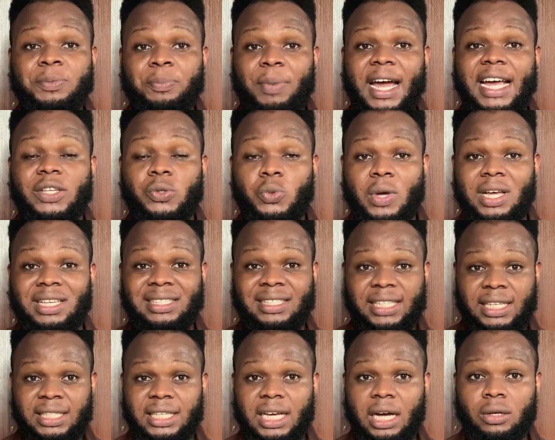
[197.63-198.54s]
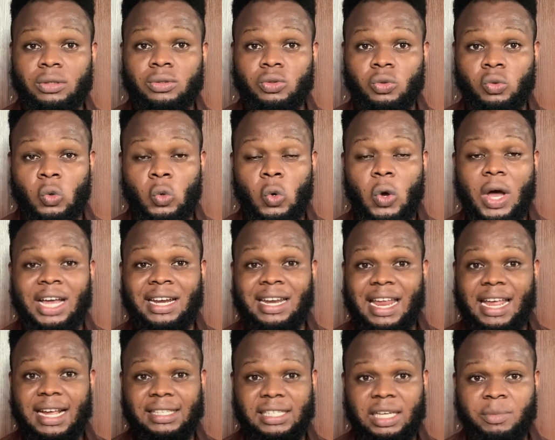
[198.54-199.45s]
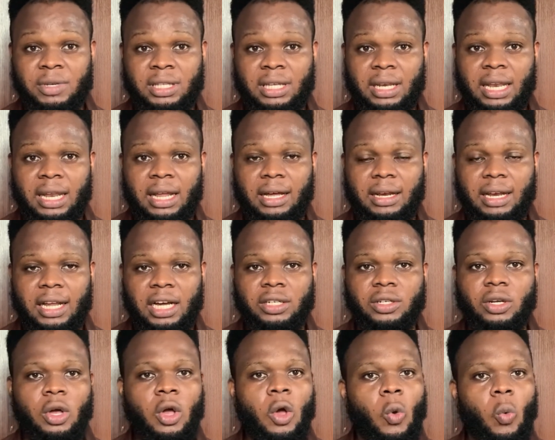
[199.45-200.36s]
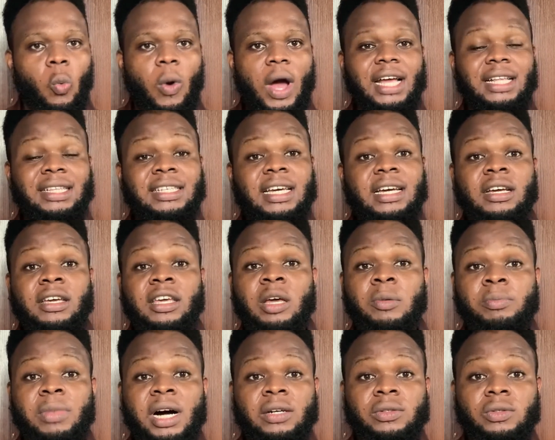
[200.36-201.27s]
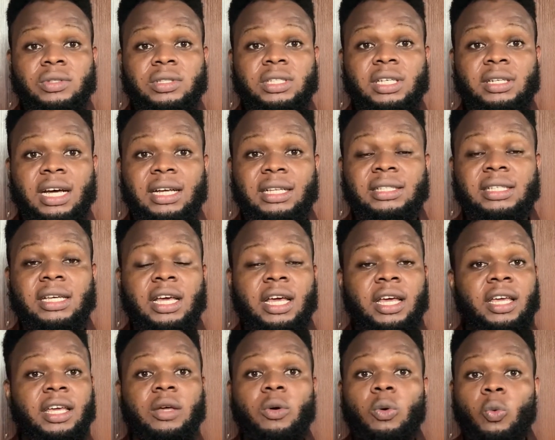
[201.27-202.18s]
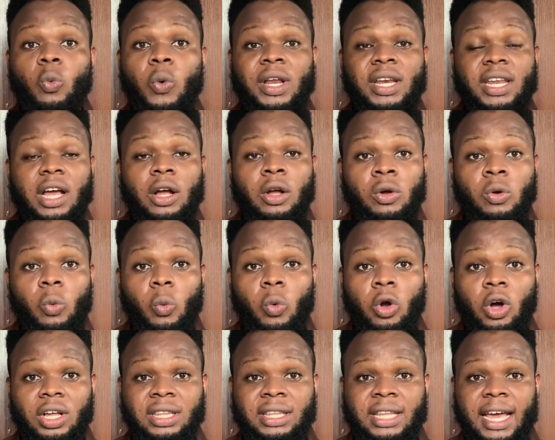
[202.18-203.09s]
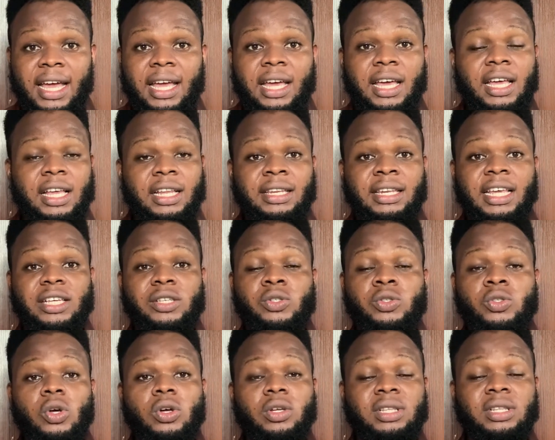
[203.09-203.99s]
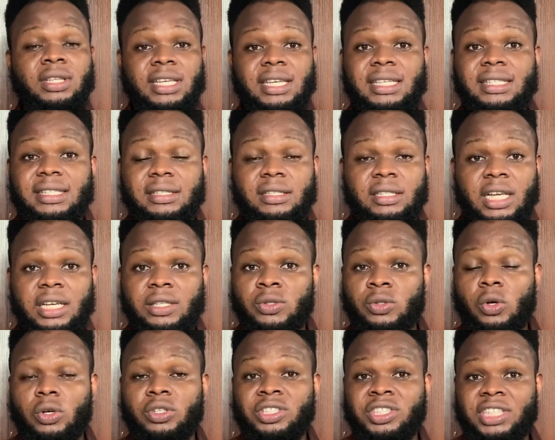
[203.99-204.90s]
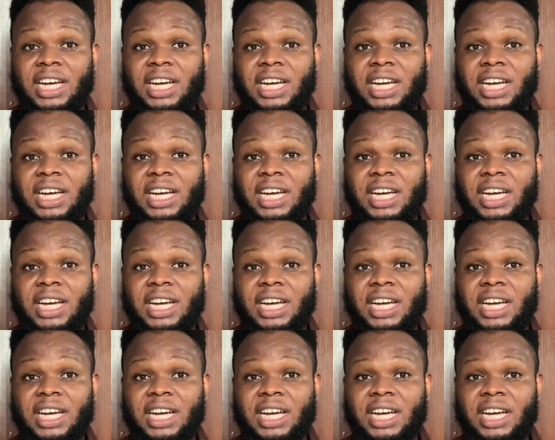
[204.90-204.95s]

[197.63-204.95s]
spies were sent out to go and examine the land. Why 10 came back to that when they got there, they saw this, they saw